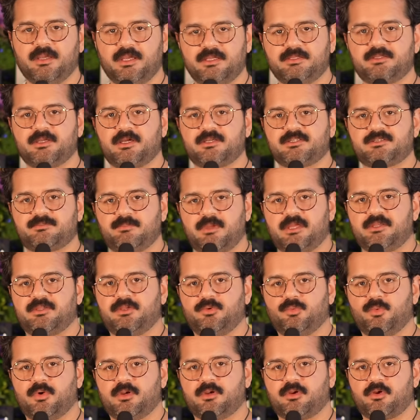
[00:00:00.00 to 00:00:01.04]
It does make
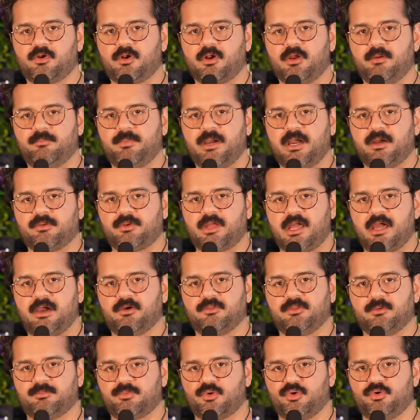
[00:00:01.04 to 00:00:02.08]
you wonder about
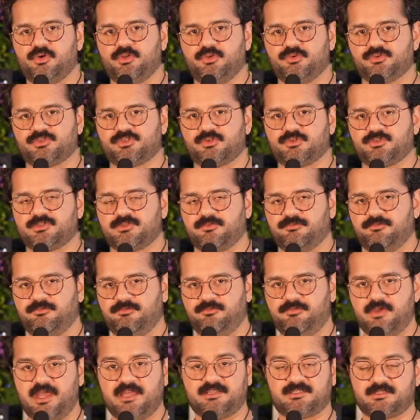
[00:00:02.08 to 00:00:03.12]
how the producers
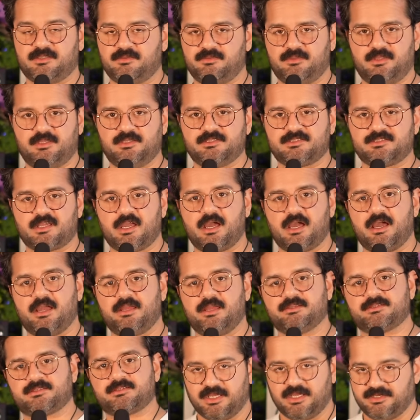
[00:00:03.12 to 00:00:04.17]
vet these
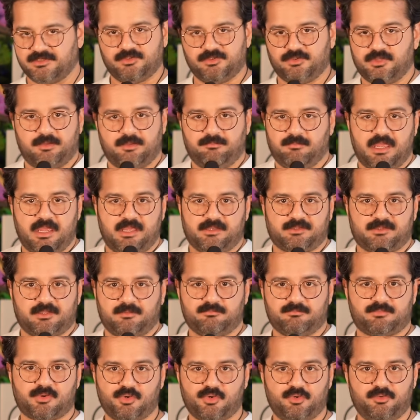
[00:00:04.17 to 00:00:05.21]
guys. Like, do they make
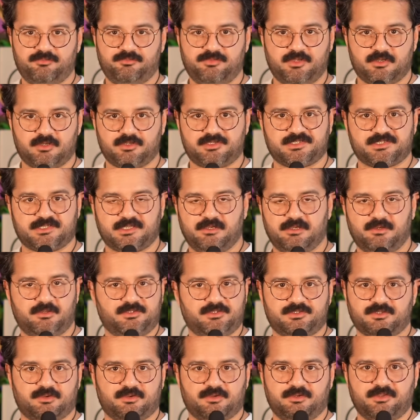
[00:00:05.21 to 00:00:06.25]
them prove their
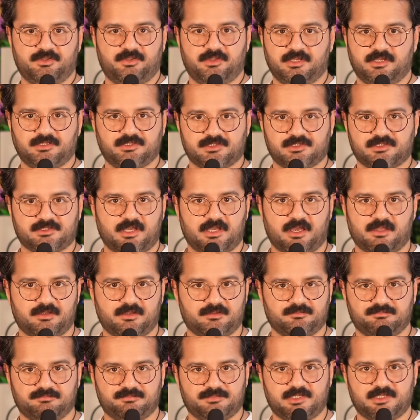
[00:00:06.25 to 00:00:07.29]
skills, or do they just kind
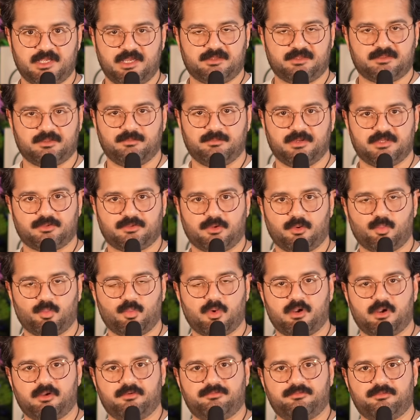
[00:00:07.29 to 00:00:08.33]
of take them at their
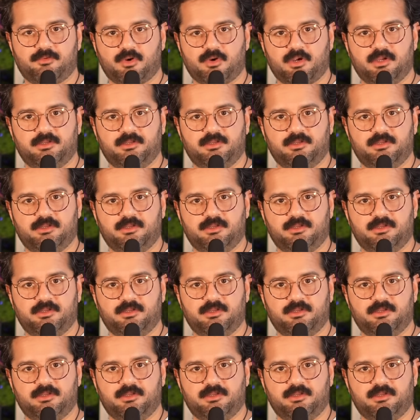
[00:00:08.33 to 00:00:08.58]
word for